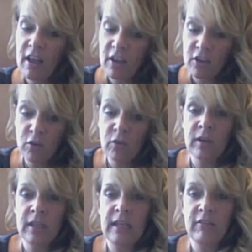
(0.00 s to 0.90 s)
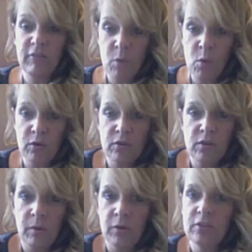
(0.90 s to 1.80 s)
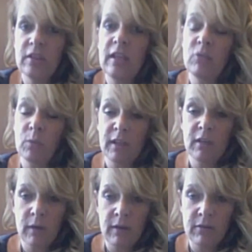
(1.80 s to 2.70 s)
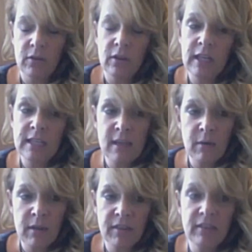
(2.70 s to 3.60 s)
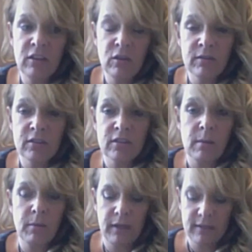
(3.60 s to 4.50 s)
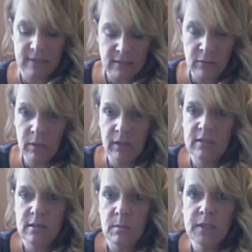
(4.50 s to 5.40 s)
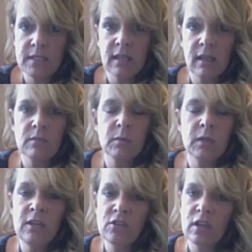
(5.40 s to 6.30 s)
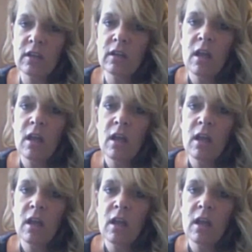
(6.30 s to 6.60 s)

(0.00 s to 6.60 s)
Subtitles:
You're going to give more to the person that's really grateful. And that's how I think the universe operates. That's a really simplistic explanation.